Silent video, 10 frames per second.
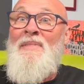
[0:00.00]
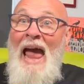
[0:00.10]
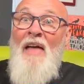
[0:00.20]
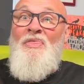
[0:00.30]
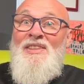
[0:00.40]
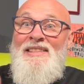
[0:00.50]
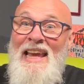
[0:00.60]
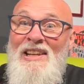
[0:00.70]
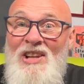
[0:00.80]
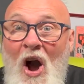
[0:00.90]
at the
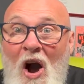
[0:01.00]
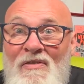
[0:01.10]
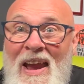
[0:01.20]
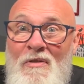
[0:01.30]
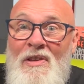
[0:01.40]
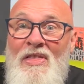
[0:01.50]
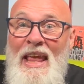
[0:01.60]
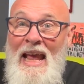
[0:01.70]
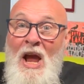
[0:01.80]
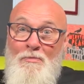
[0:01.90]
center of
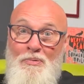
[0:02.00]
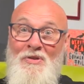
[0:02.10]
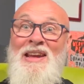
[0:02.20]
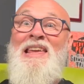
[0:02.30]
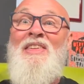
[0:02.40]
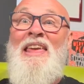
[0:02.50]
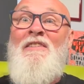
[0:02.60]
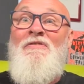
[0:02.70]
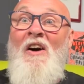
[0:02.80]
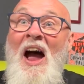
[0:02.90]
everything, breathing
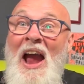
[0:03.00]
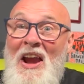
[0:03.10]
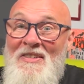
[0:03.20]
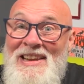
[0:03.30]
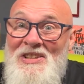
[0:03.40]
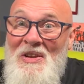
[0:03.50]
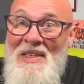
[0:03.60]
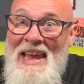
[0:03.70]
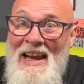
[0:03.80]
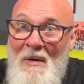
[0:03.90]
fire into
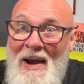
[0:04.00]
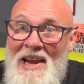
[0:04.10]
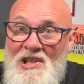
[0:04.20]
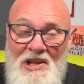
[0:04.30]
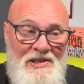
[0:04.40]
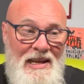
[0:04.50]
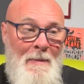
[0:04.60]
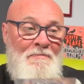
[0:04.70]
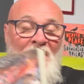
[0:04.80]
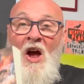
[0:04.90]
the equations.
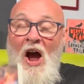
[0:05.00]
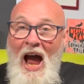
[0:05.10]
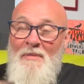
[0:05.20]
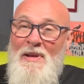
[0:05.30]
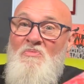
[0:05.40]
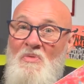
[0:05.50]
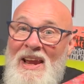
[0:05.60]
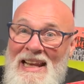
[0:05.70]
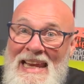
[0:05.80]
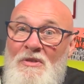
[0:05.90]
I'd be
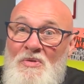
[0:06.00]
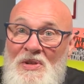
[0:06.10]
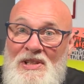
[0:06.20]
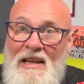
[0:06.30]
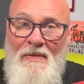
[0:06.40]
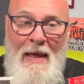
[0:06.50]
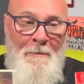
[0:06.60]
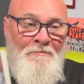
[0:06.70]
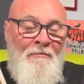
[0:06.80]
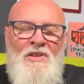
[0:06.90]
really interested in
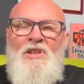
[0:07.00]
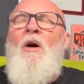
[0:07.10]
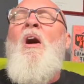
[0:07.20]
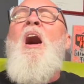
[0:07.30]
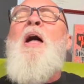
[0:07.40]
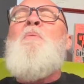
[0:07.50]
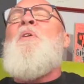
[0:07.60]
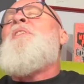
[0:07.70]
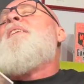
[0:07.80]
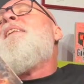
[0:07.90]
that. So I
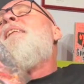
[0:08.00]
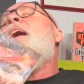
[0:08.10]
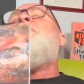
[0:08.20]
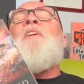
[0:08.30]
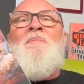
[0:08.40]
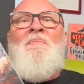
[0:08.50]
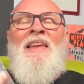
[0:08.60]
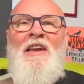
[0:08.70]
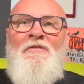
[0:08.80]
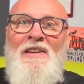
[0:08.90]
would love it
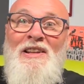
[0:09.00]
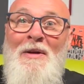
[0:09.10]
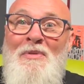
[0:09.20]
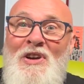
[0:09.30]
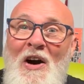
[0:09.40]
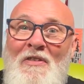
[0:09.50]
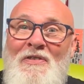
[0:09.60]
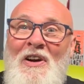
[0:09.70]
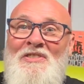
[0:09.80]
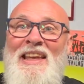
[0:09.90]
if Philip Goff
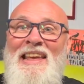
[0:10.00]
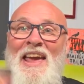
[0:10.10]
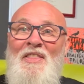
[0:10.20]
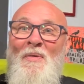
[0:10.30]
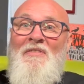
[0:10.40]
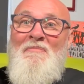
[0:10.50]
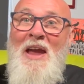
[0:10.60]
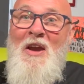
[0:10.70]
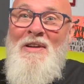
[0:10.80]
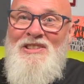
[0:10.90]
got together with
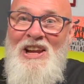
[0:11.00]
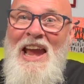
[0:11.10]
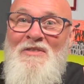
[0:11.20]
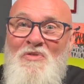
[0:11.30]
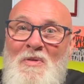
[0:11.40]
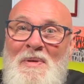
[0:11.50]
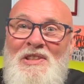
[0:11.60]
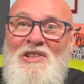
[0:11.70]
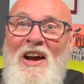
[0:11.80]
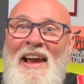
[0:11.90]
Mary Jane
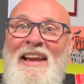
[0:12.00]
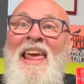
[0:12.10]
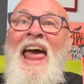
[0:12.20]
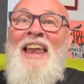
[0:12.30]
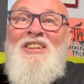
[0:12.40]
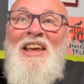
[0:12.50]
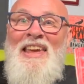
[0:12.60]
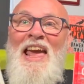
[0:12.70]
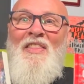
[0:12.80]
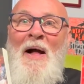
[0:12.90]
Rubenstein and
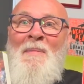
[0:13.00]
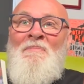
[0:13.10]
together